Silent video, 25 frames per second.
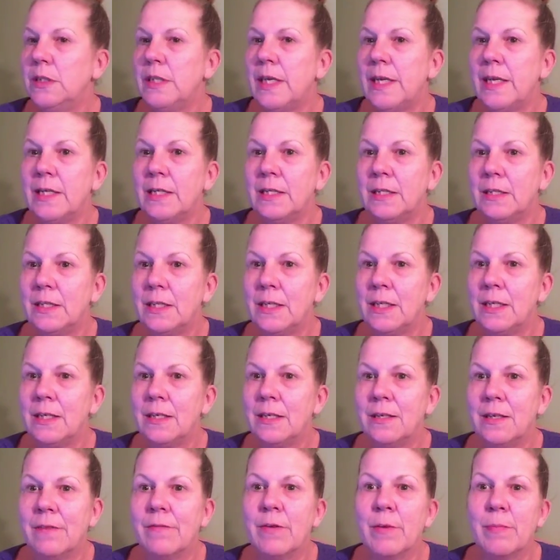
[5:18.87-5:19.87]

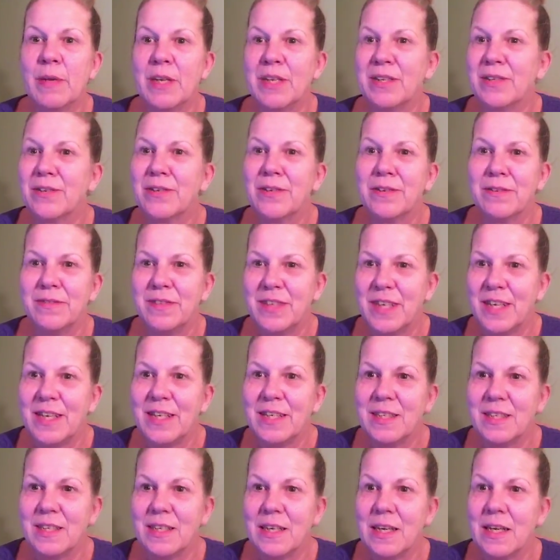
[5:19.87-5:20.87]
Tasty. Everybody's heard of
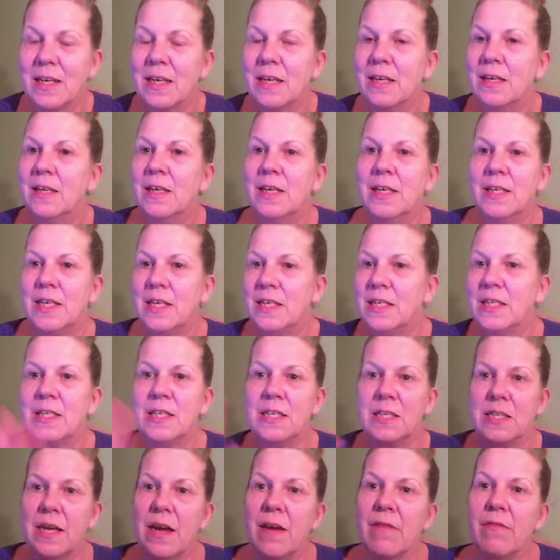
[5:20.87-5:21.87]
Tasty.
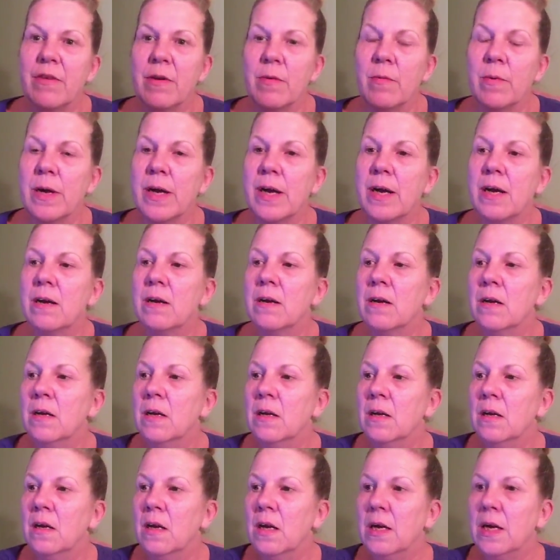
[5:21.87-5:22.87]
Tasty's everywhere,
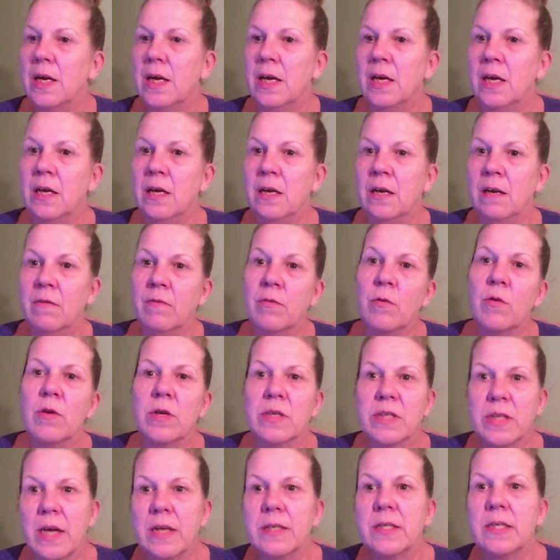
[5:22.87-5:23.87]
and of
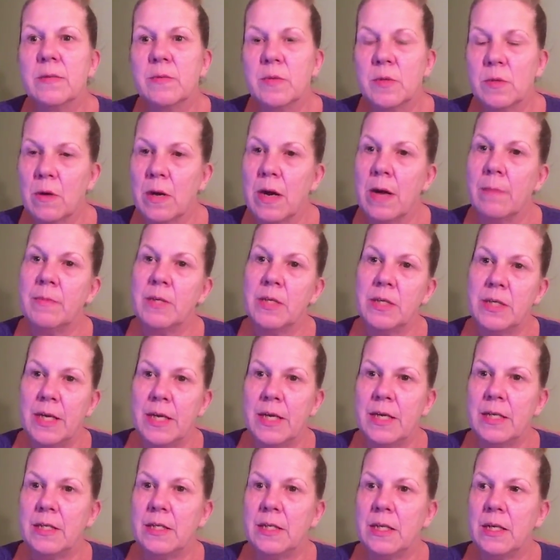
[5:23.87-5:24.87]
course I subscribe to
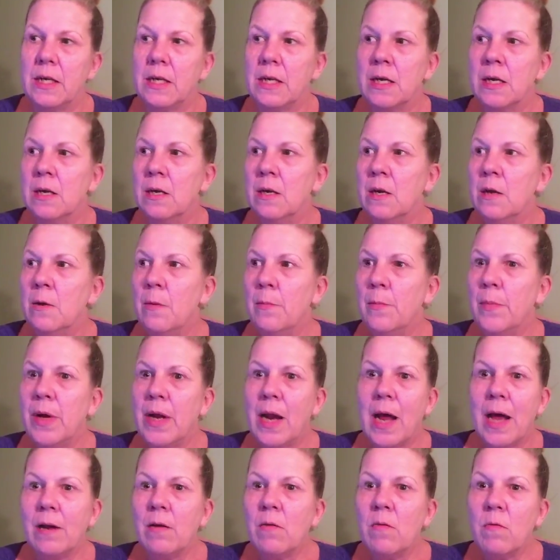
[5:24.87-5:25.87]
Tasty,
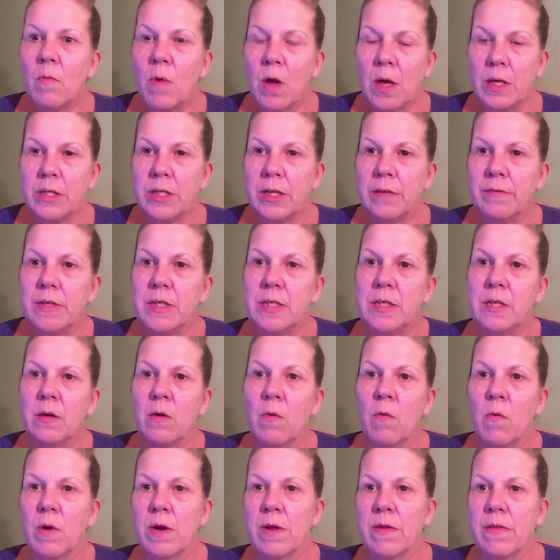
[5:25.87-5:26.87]
but I don't watch every
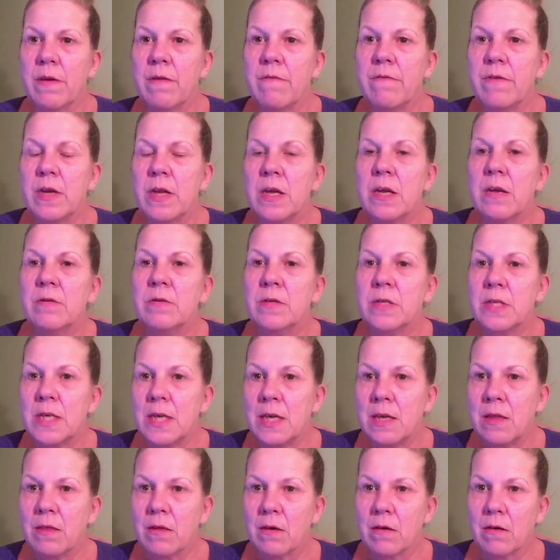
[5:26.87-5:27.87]
single one of their videos
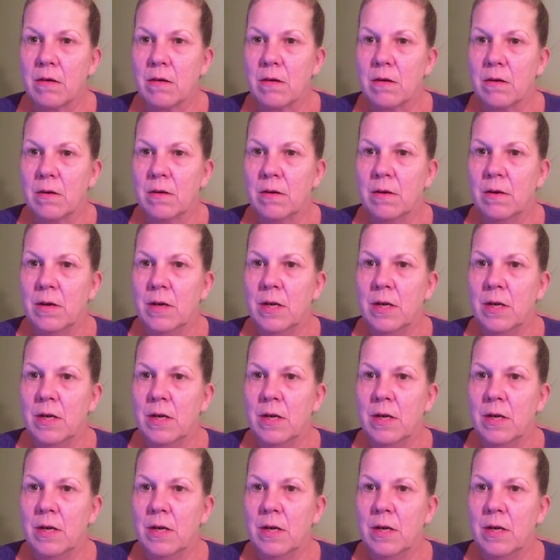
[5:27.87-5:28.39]
either.